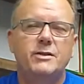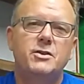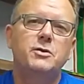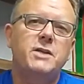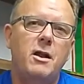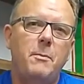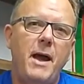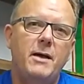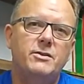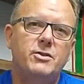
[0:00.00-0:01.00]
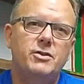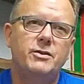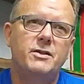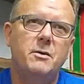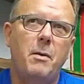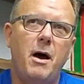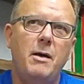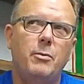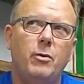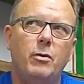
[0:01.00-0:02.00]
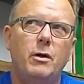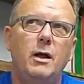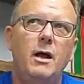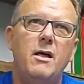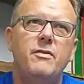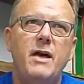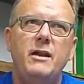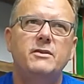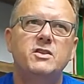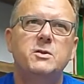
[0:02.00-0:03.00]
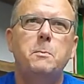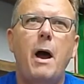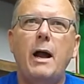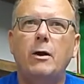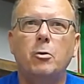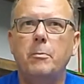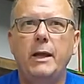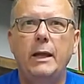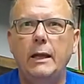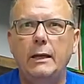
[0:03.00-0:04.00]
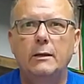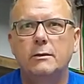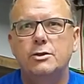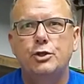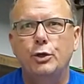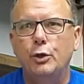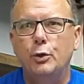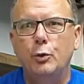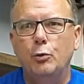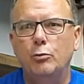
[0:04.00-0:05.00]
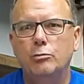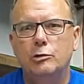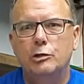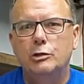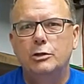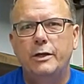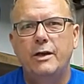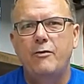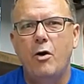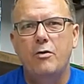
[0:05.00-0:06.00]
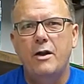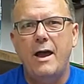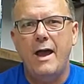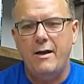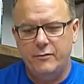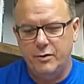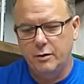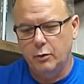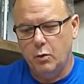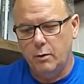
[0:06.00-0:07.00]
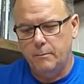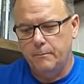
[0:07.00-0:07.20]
It's those kind of passages in the Bible that inspire me to give all that I have to the Lord.